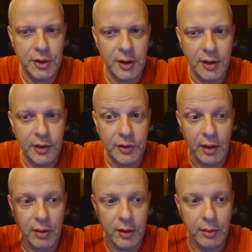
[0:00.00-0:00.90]
she
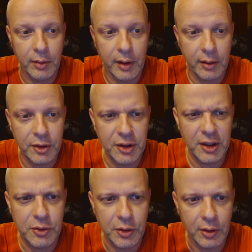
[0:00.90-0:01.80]
is a literary
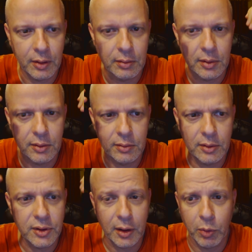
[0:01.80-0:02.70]
teacher,
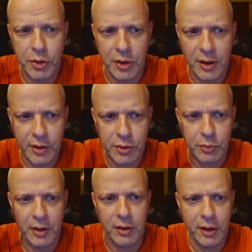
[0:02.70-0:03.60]
looks like Russian
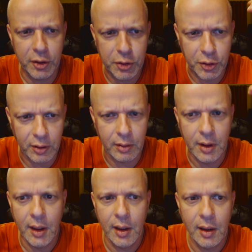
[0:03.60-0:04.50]
history, literature,